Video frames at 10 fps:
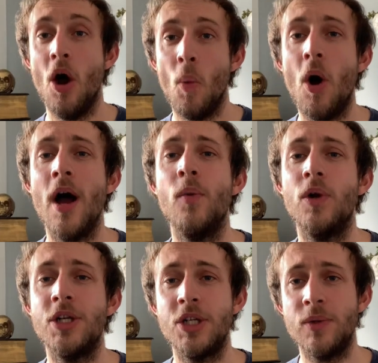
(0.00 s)
What I
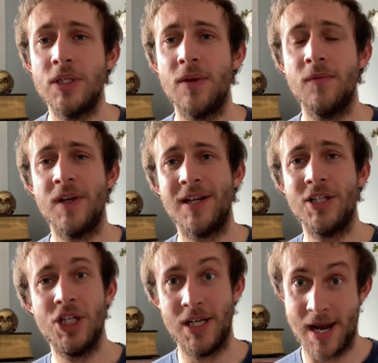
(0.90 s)
want to do is something
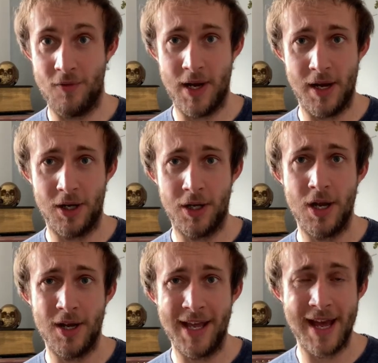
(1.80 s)
generic,
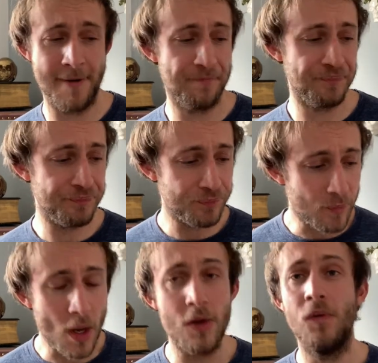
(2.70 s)
okay,
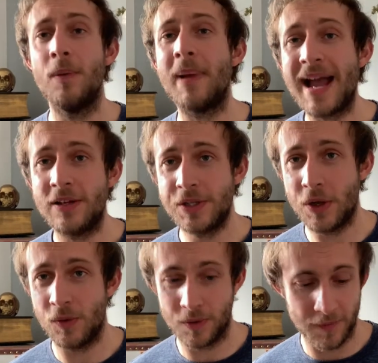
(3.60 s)
from
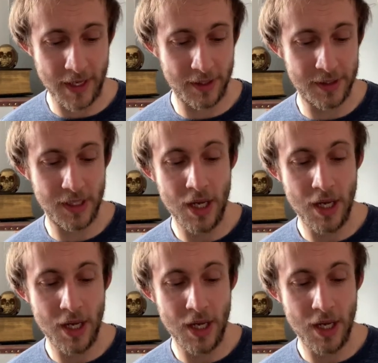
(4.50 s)
household things.